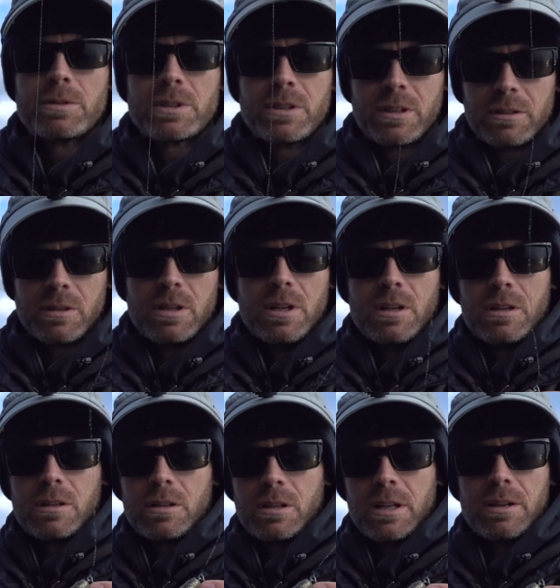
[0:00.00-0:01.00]
going to
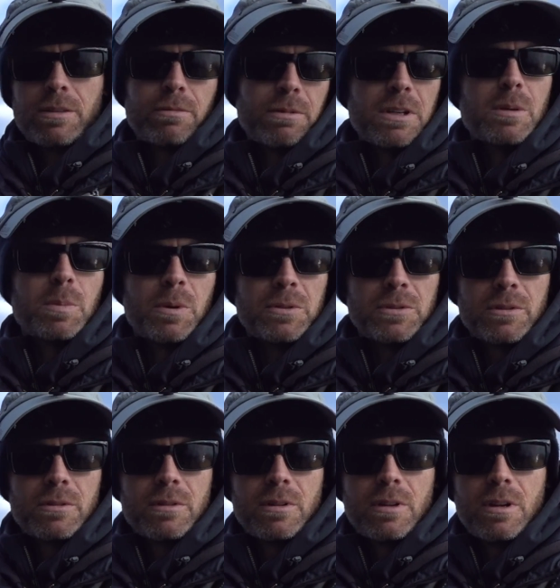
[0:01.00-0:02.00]
get a 3D printer,
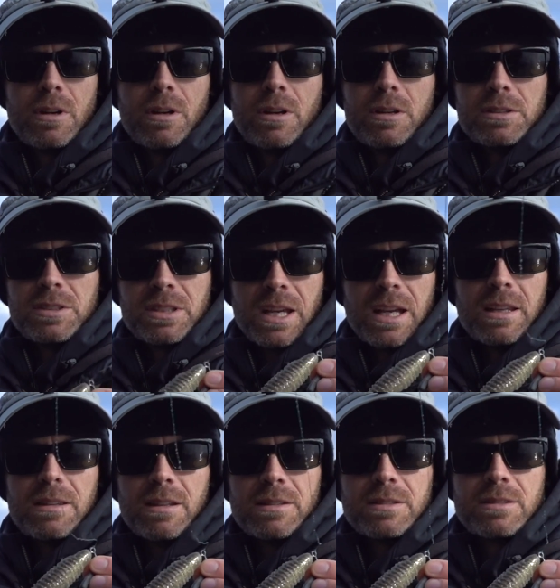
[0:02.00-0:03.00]
scan
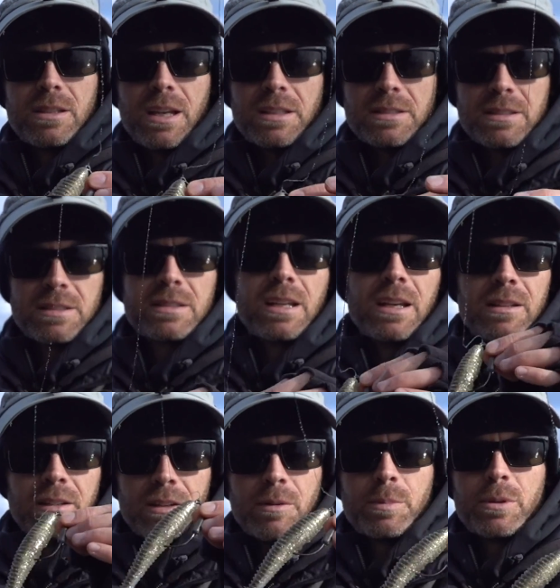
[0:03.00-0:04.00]
this, and scale
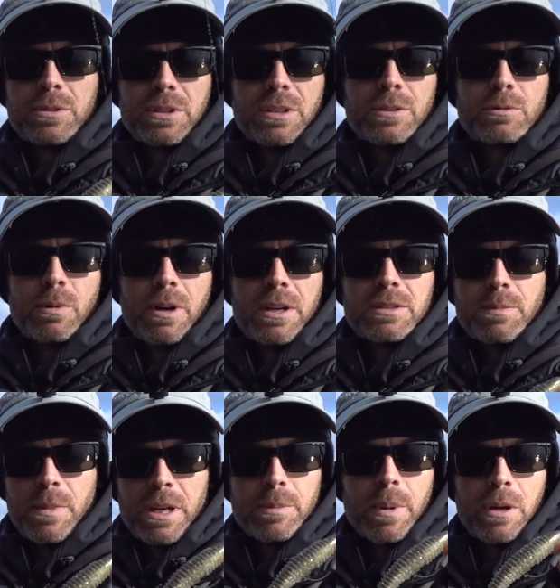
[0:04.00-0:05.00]
it up percentage-wise,
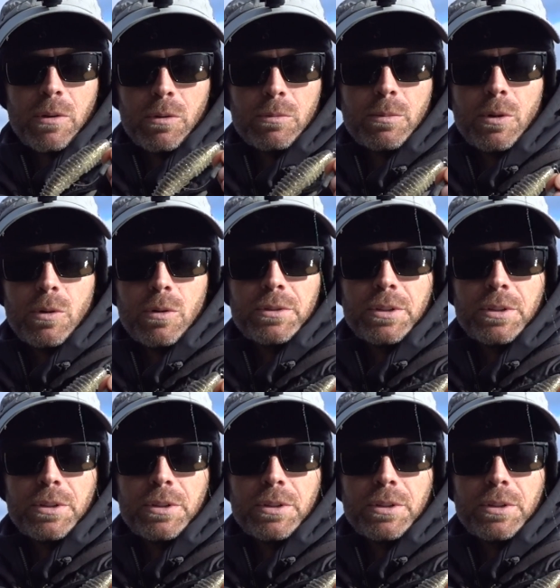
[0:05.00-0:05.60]
make my own mold,